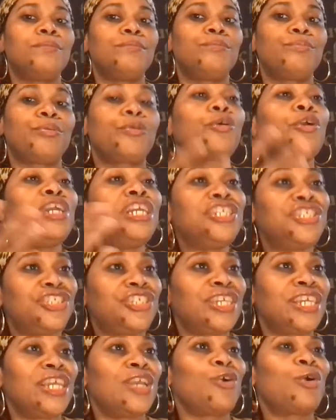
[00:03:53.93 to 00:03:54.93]

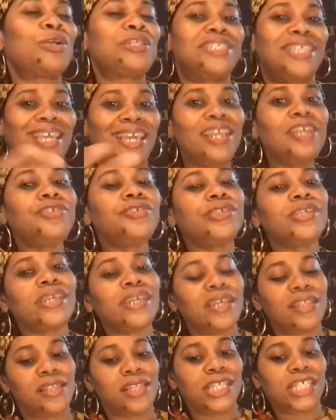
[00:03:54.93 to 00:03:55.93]
preaching or teaching
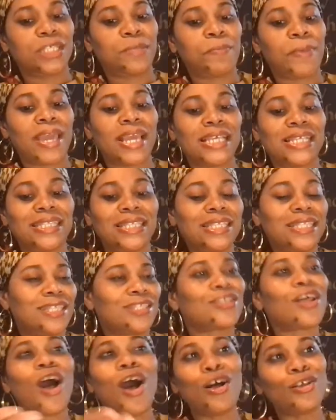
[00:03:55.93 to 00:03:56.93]
in this space, this
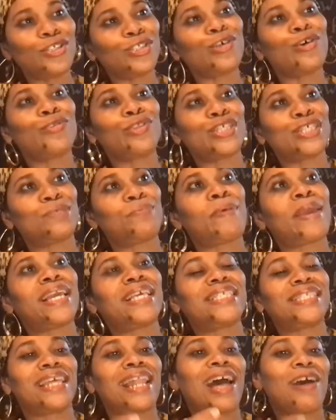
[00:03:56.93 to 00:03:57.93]
is also the
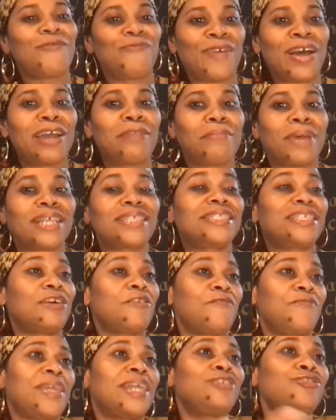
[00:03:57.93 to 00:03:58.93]
space that I find
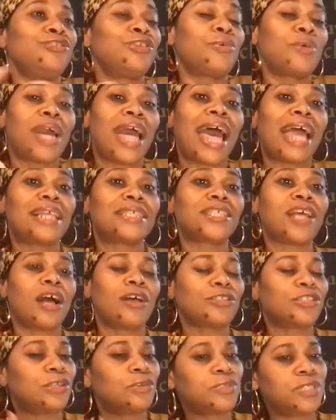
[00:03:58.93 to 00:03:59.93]
myself, that God is
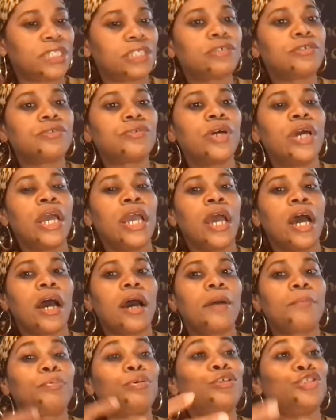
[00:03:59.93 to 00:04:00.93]
also still
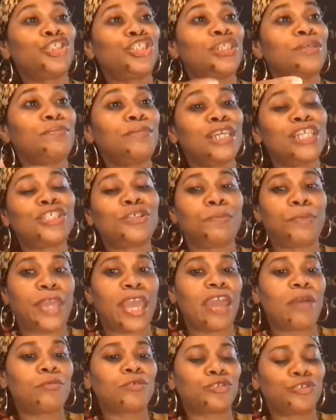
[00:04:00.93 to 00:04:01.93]
pushing me to be
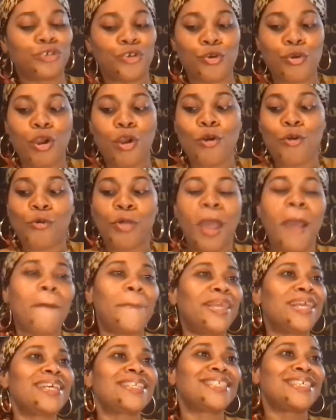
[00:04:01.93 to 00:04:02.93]
able to grow.
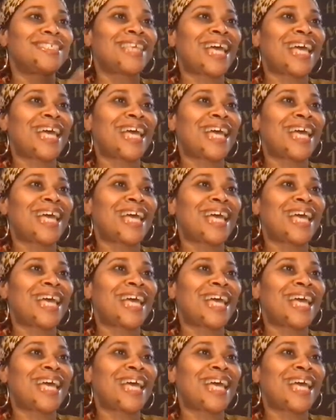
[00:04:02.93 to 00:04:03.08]
Because as